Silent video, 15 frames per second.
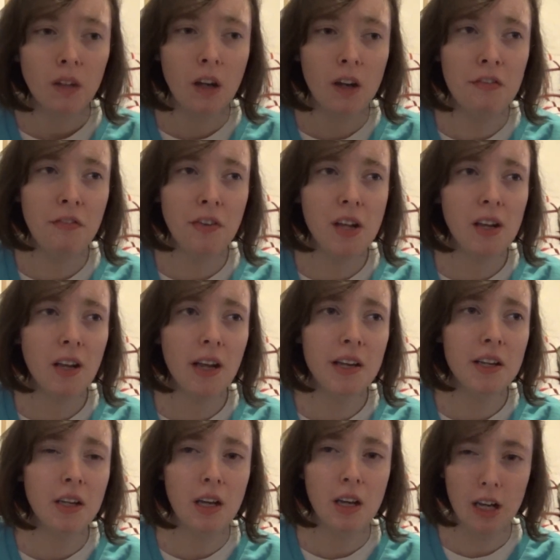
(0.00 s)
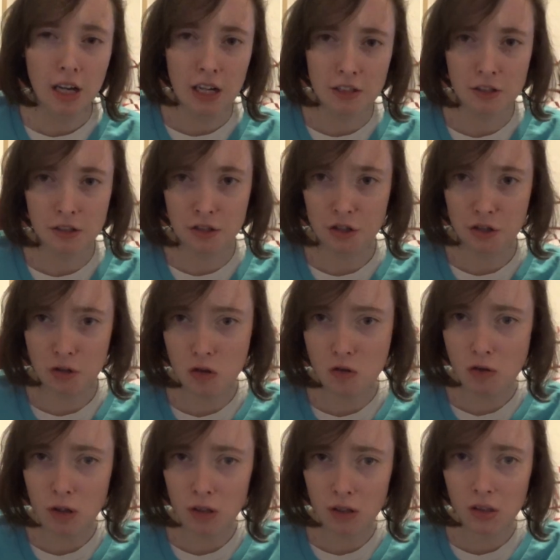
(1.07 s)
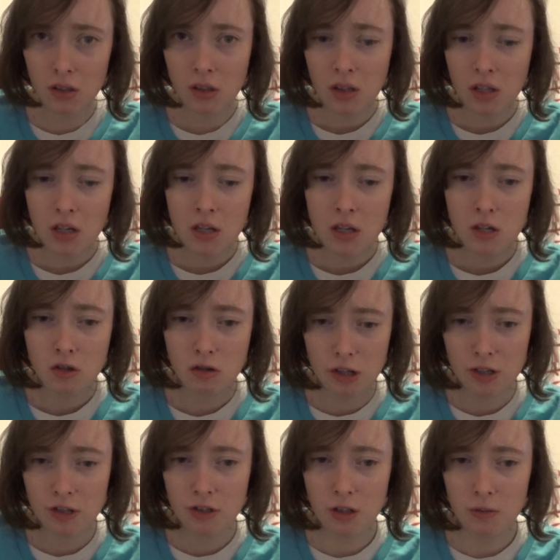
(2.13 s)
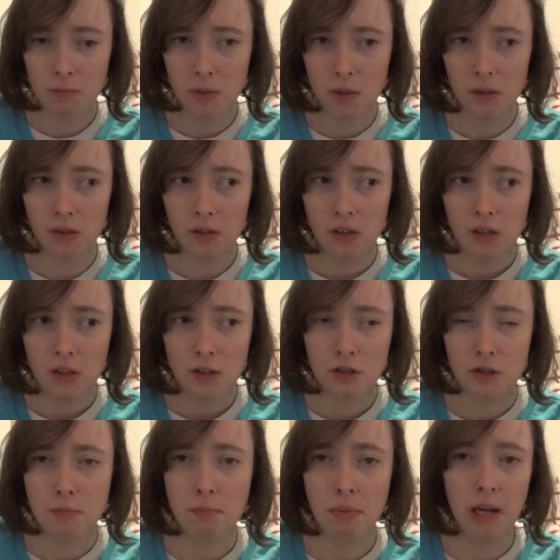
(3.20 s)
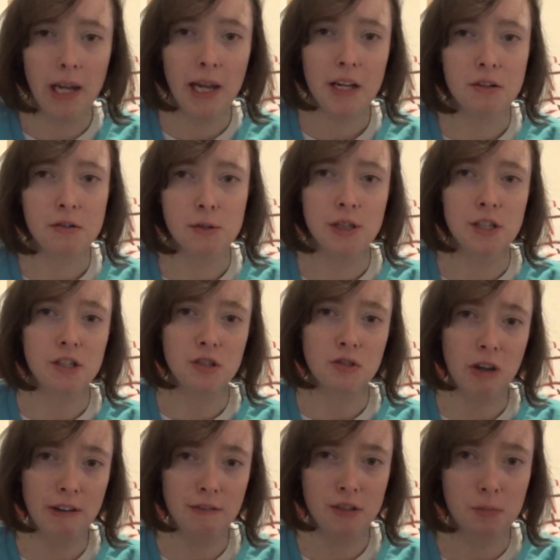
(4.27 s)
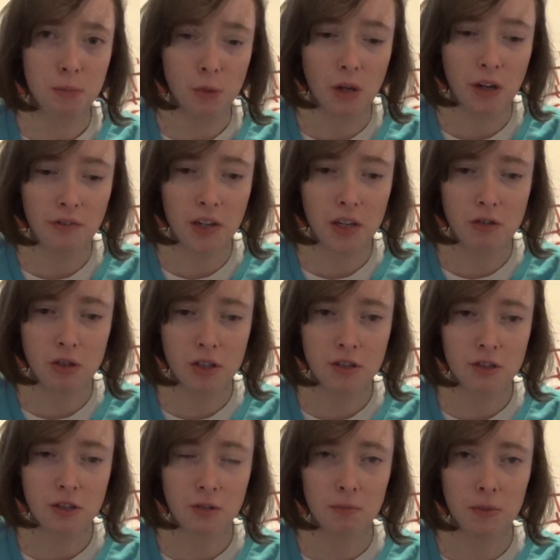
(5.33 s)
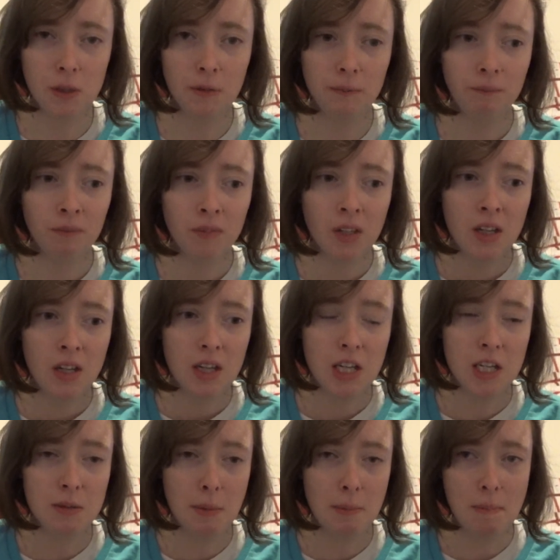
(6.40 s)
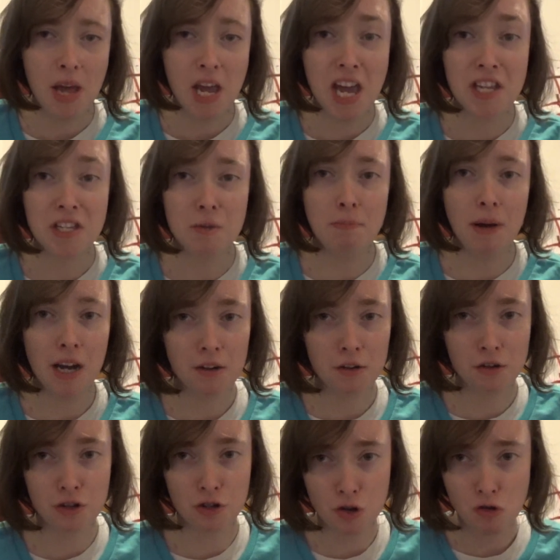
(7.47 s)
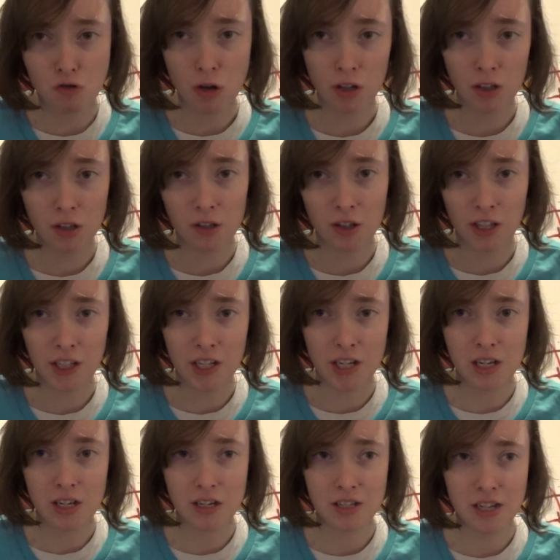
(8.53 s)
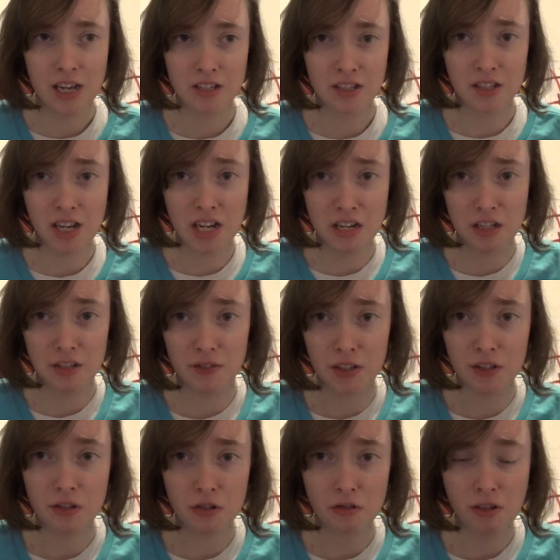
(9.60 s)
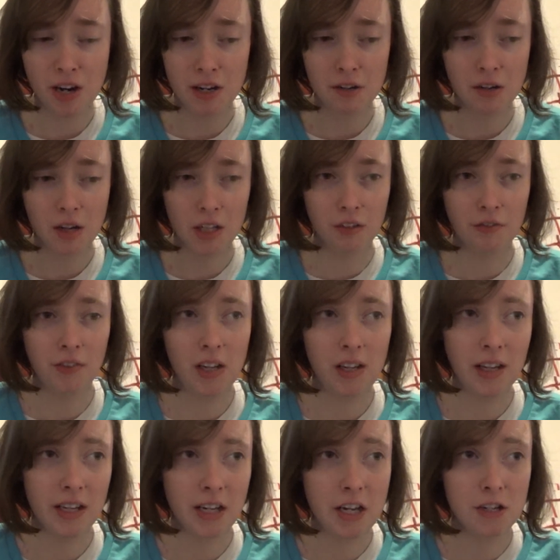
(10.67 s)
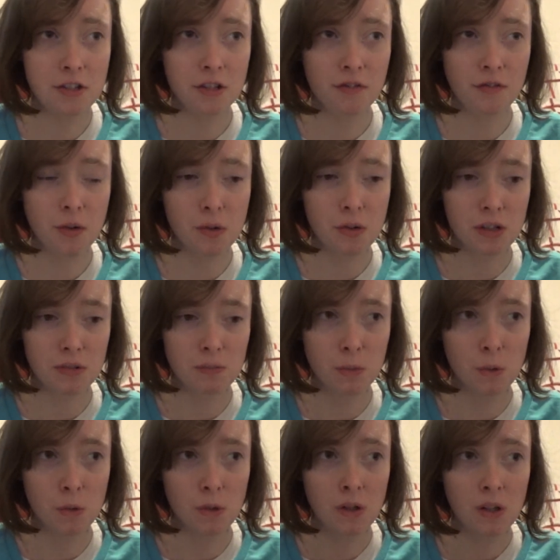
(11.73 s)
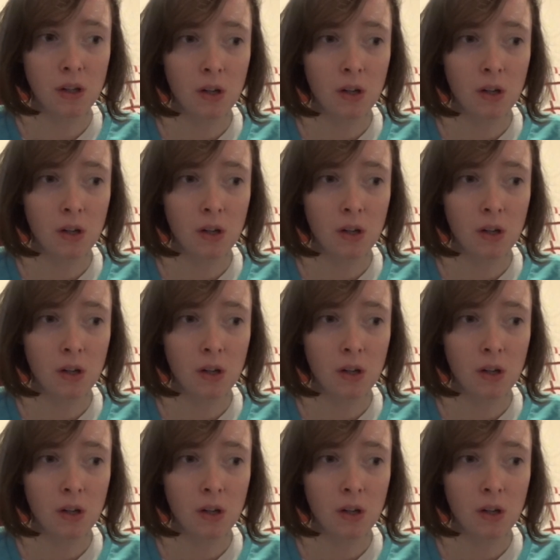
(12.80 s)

I feel like as a showrunner, Chris Chibnall, she played her strengths more. I think Chris Chibnall is a, is a better showrunner than he is as an individual writer, and I feel like he should focus more